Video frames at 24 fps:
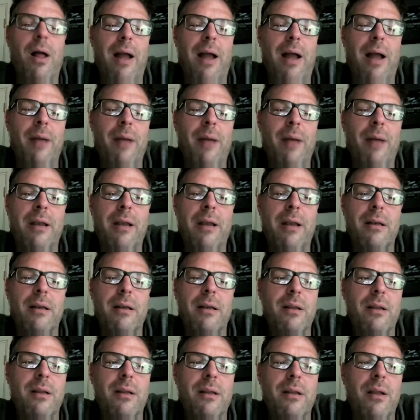mean,
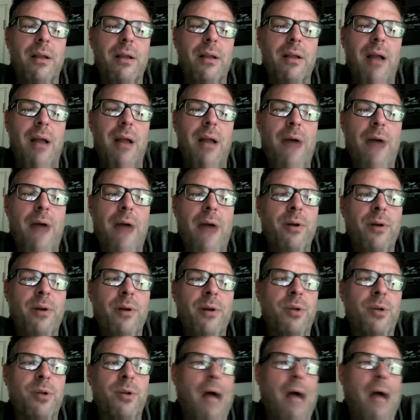I don't know. So
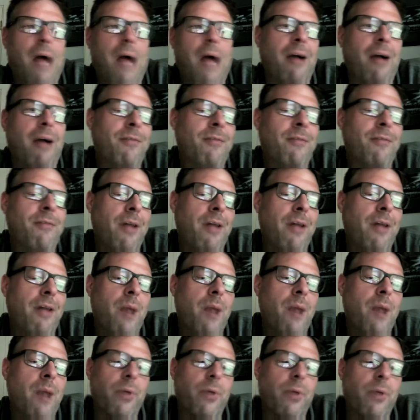I would follow that up
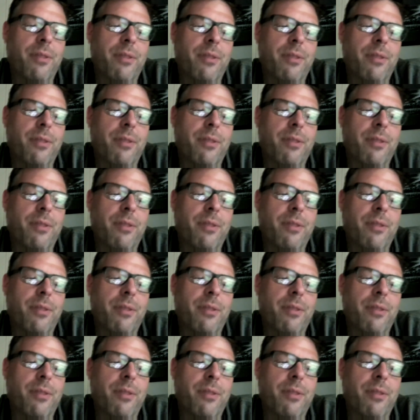with,